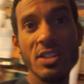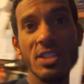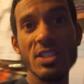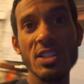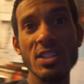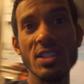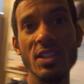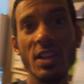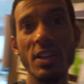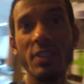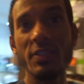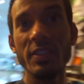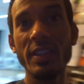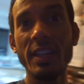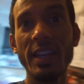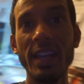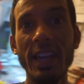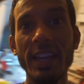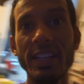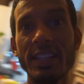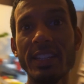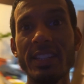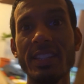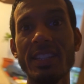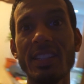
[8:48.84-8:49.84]
is just over there
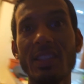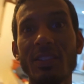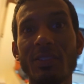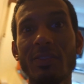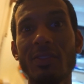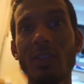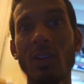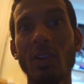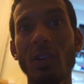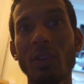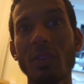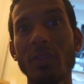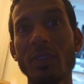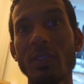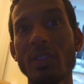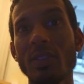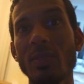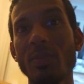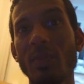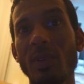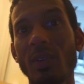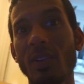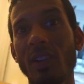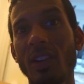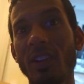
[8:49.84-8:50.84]
editing the vlog for
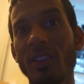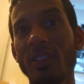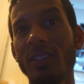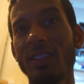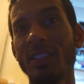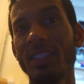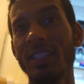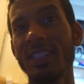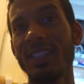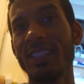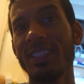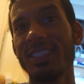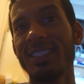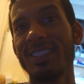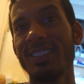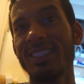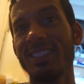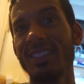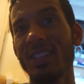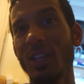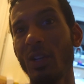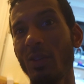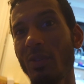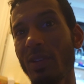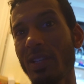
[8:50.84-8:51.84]
tomorrow.
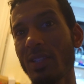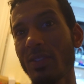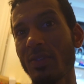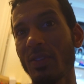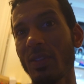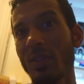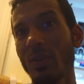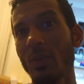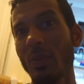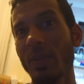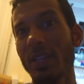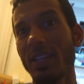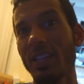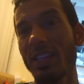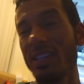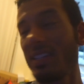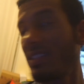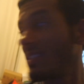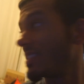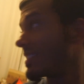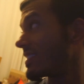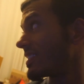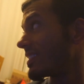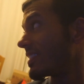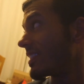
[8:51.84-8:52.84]
No rest for the
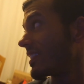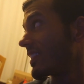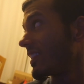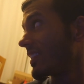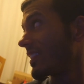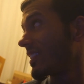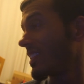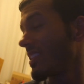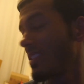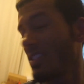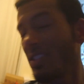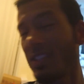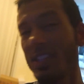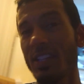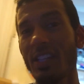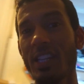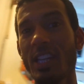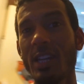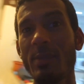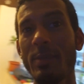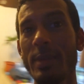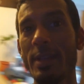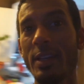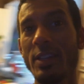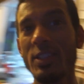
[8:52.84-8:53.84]
wicked. I don't think she can
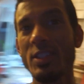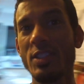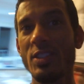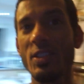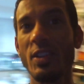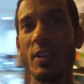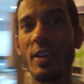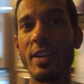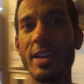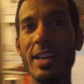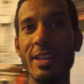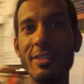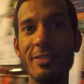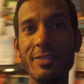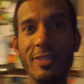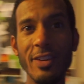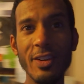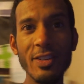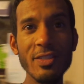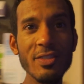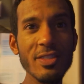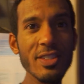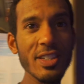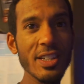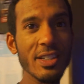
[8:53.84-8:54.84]
hear me because she's got her headphones